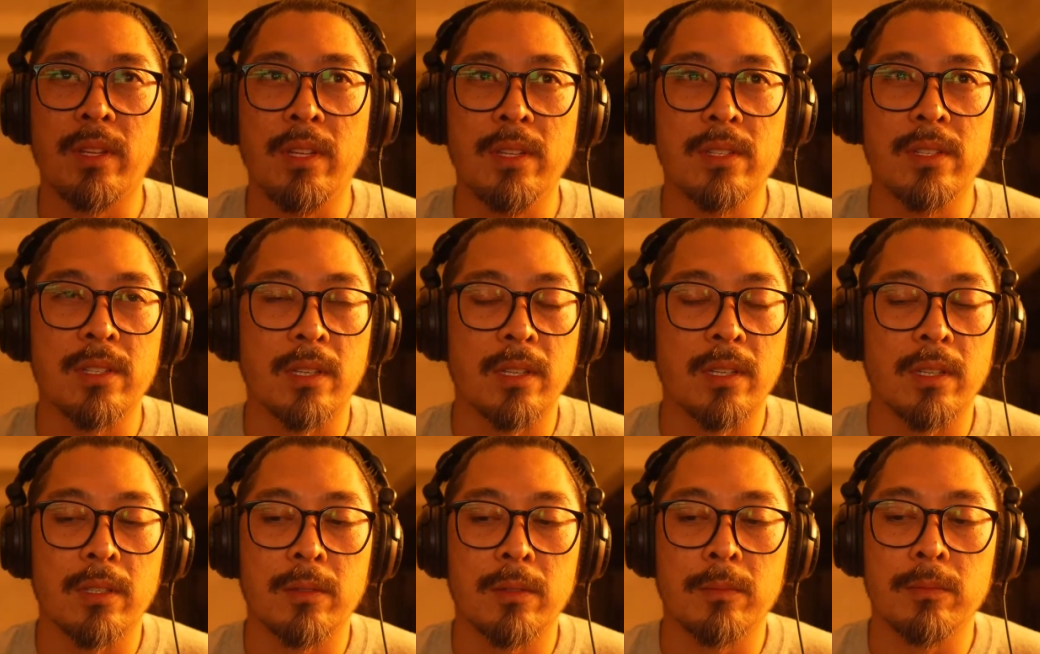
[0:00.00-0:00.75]

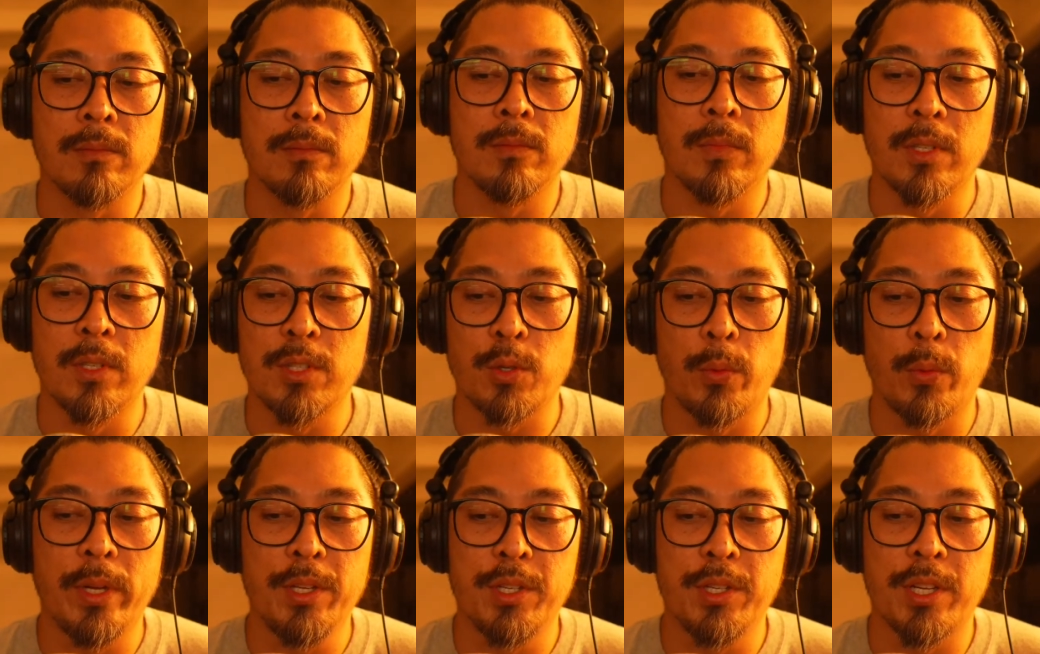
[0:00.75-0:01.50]
the
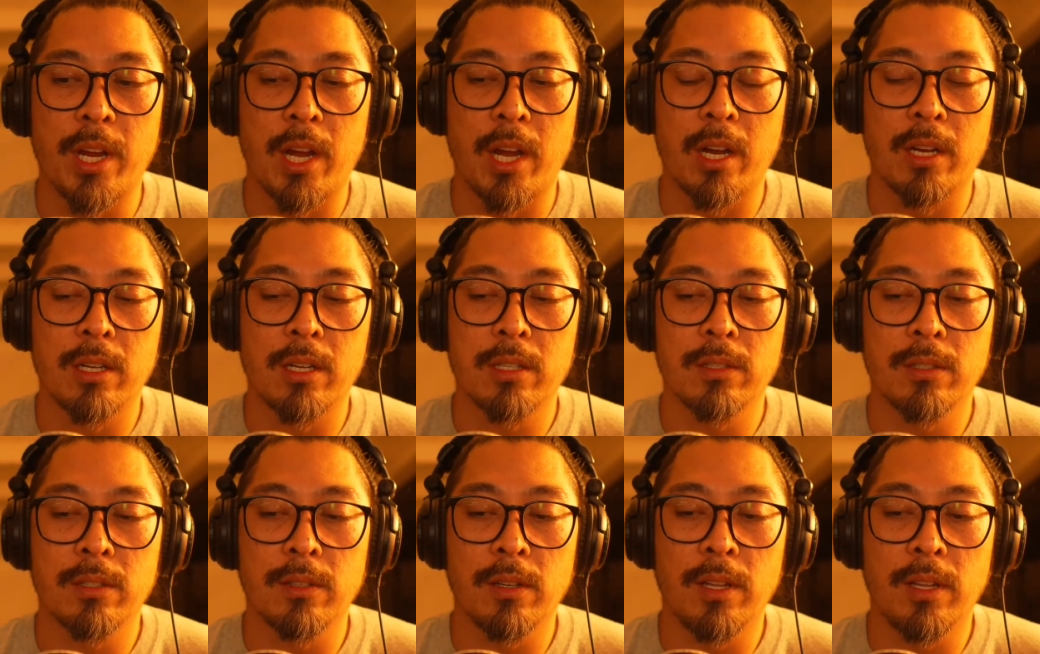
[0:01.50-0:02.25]
screen share
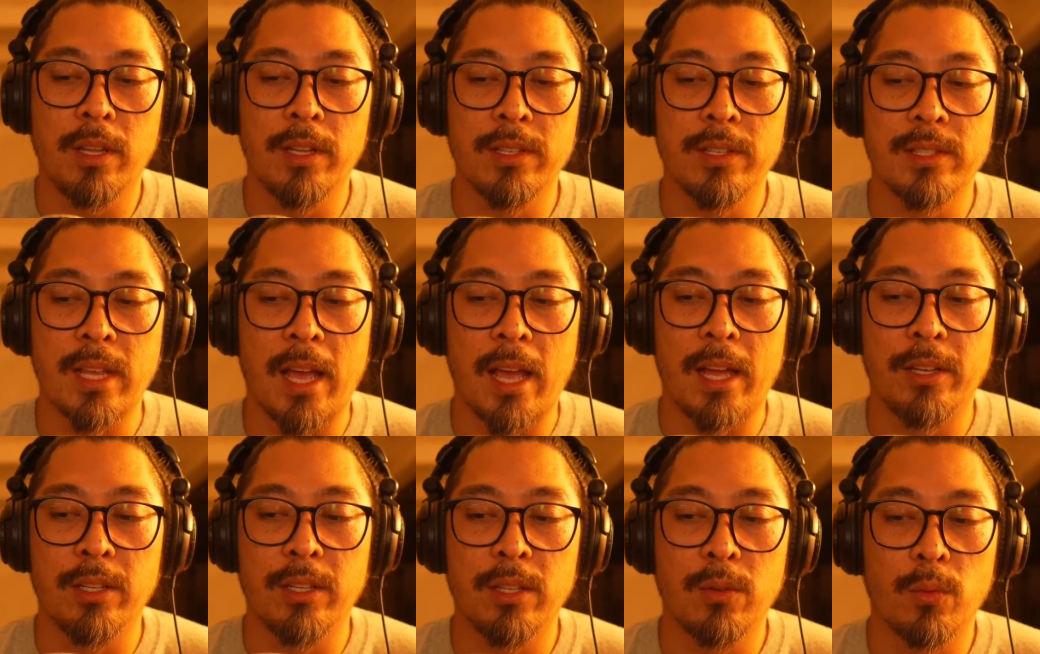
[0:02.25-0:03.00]
is that
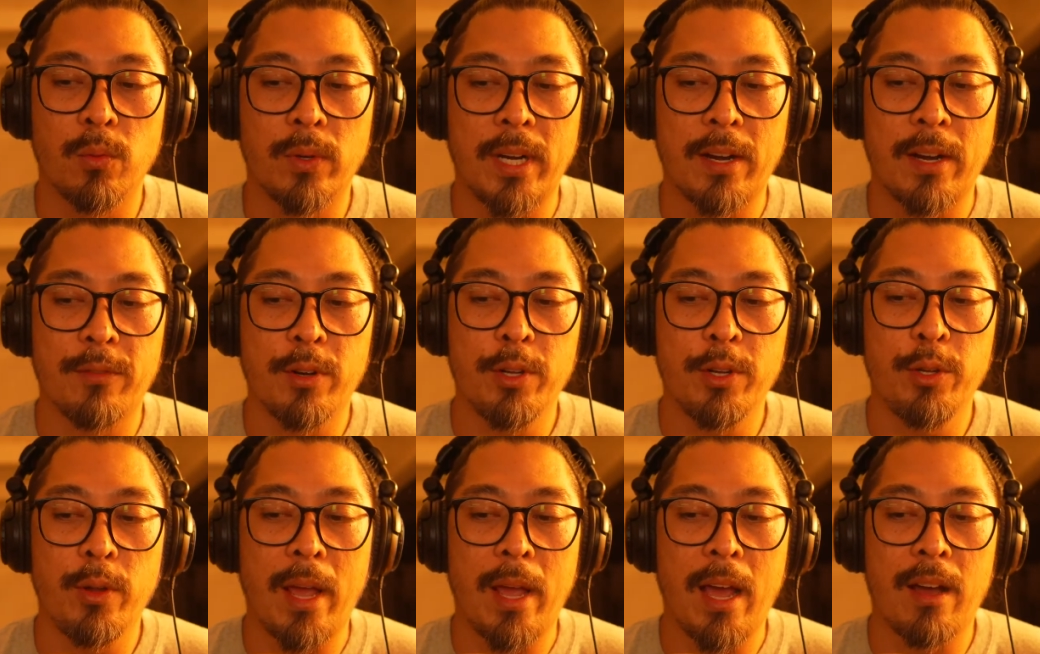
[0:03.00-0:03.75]
whatever
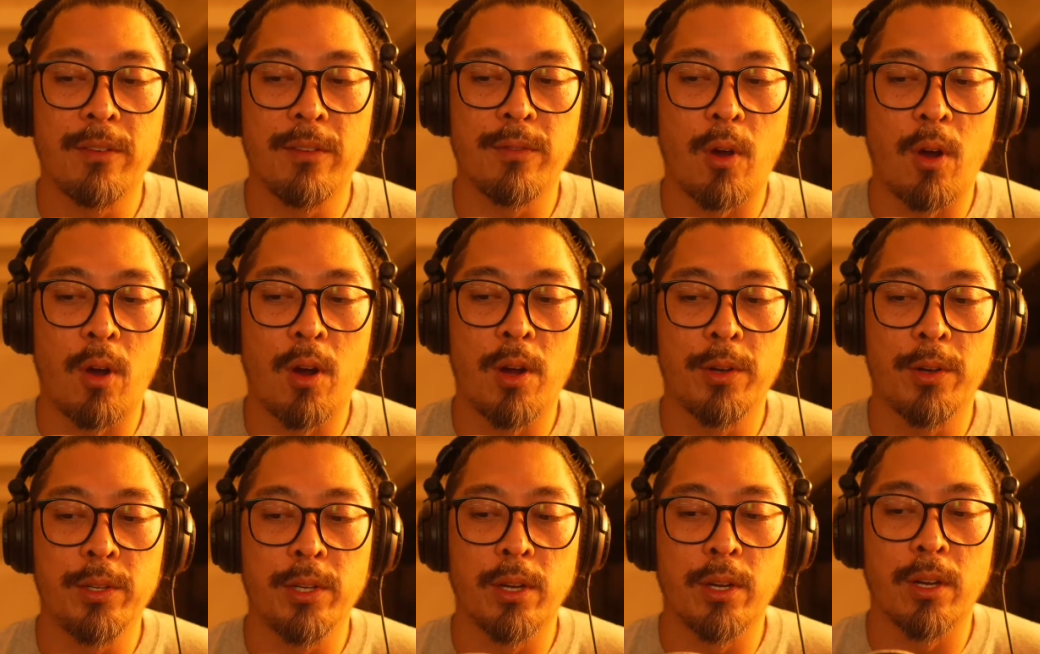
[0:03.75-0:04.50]
you have on
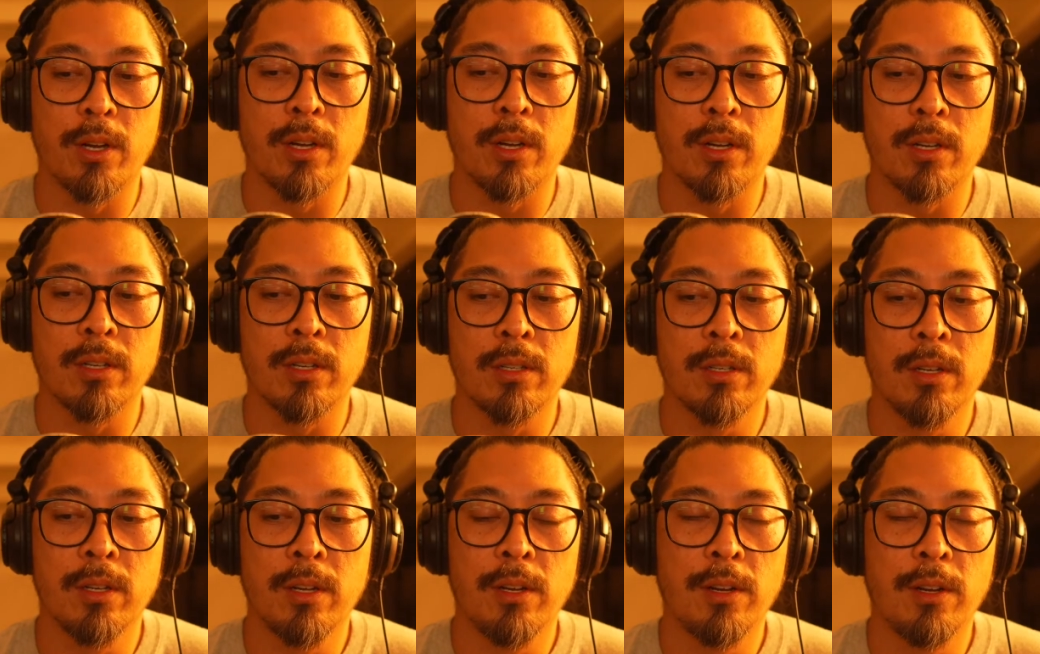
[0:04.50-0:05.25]
your
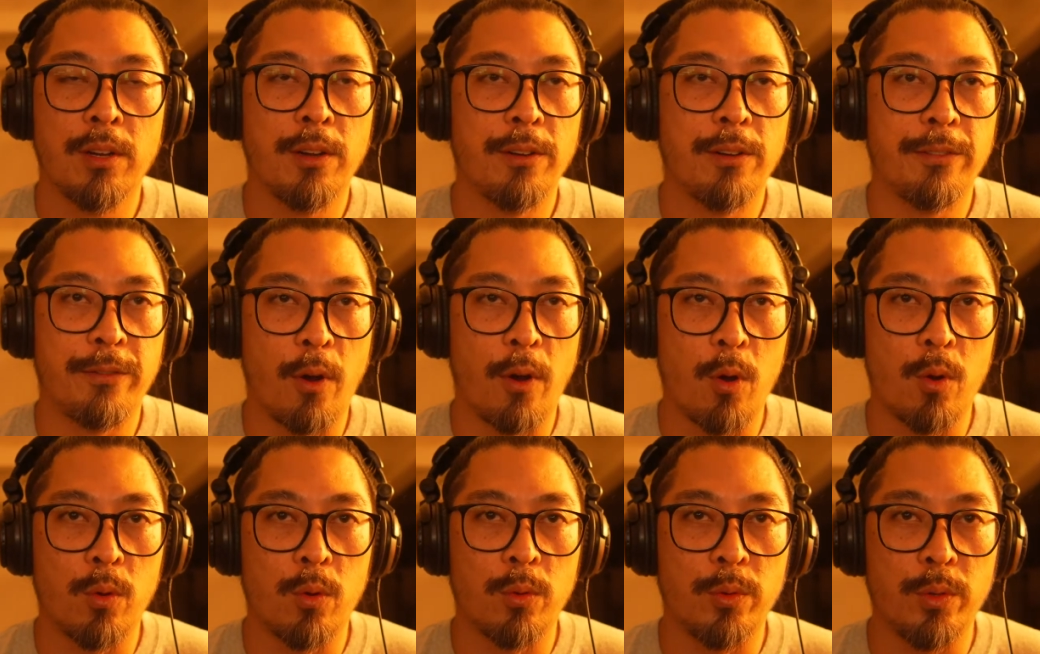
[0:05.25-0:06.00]

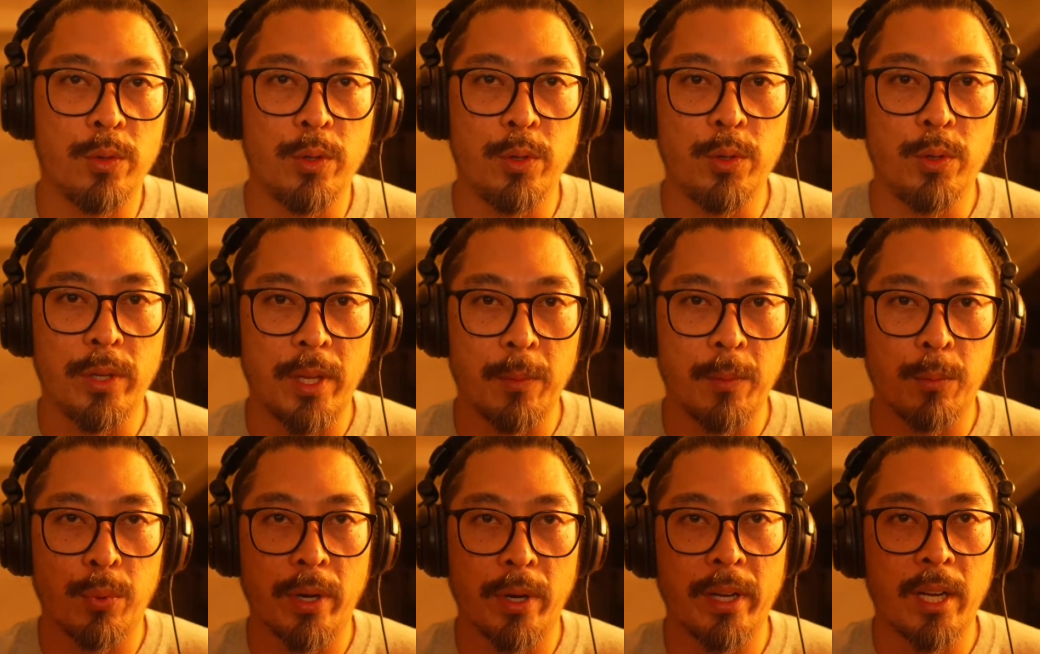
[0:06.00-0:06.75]
phone, you can
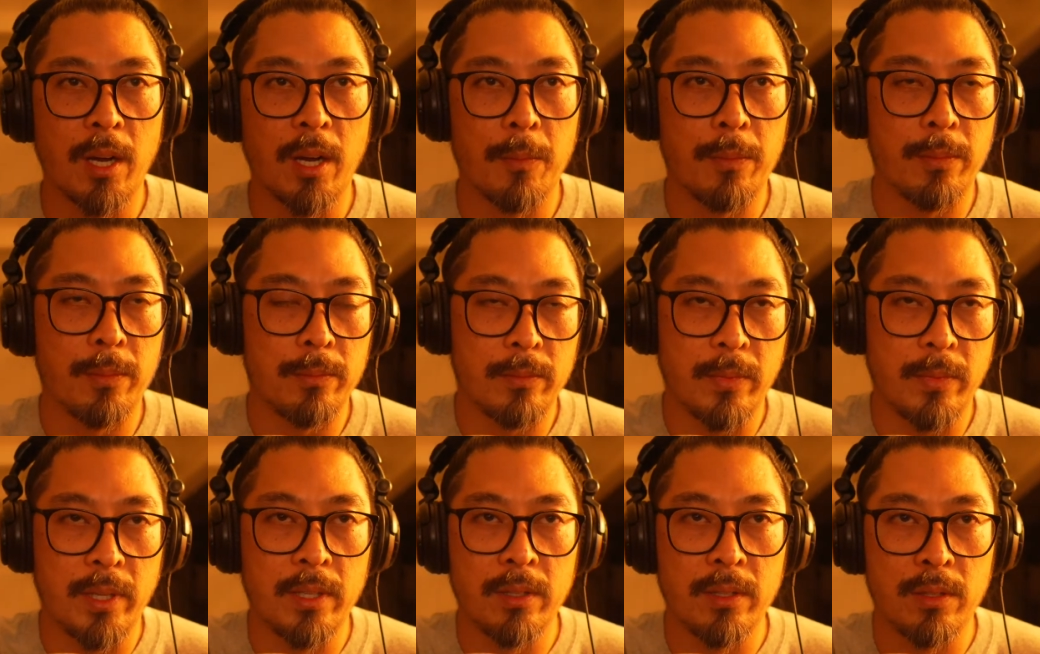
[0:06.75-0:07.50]
bring up
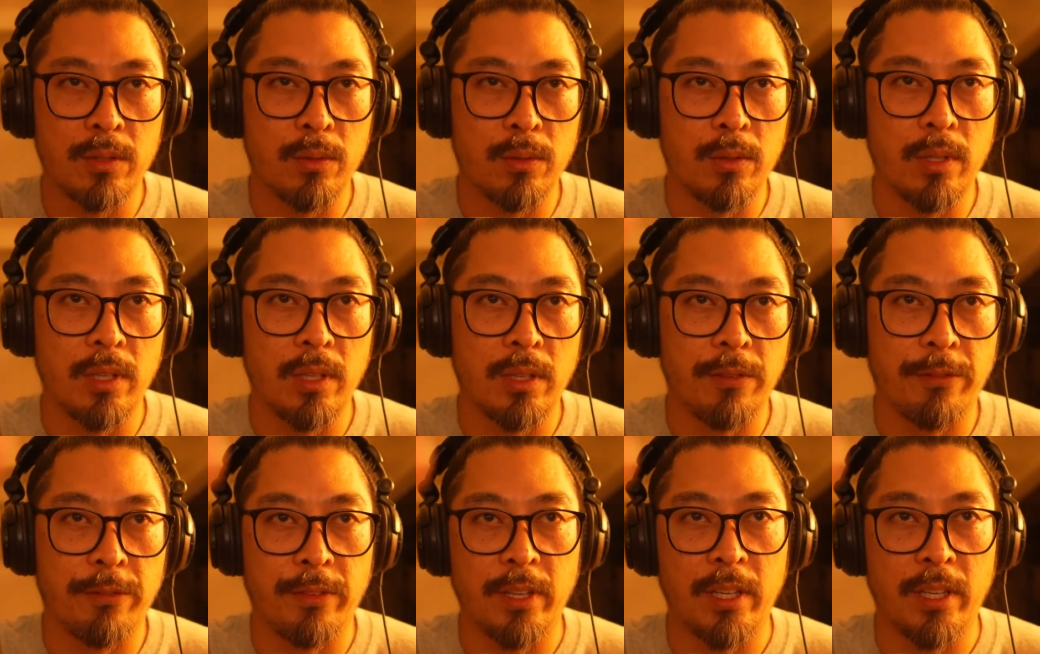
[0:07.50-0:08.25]
into the
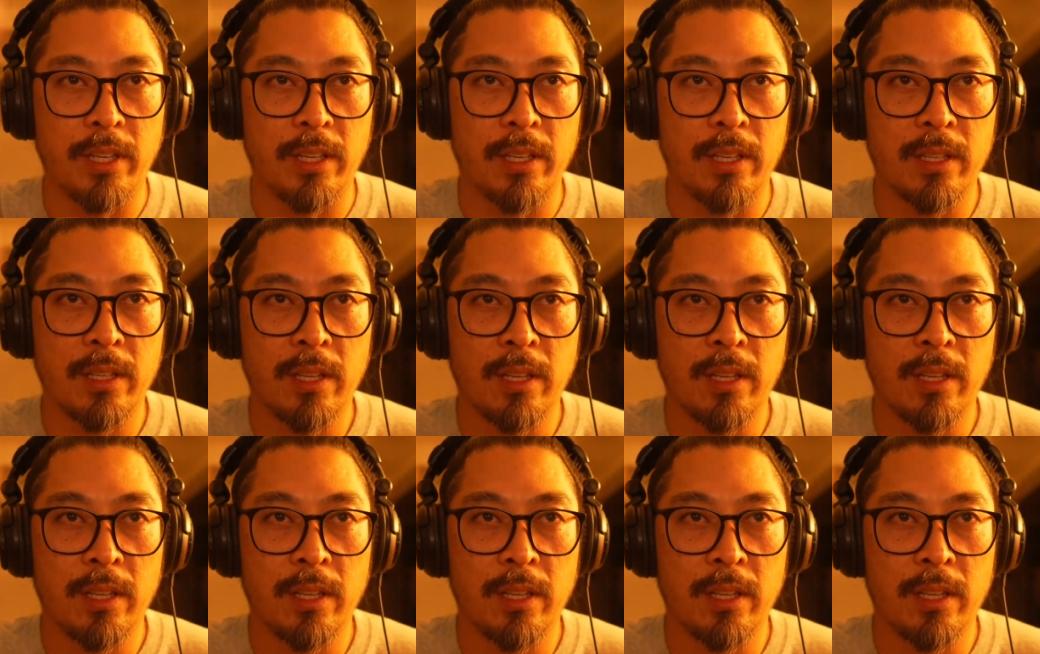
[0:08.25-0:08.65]
feed.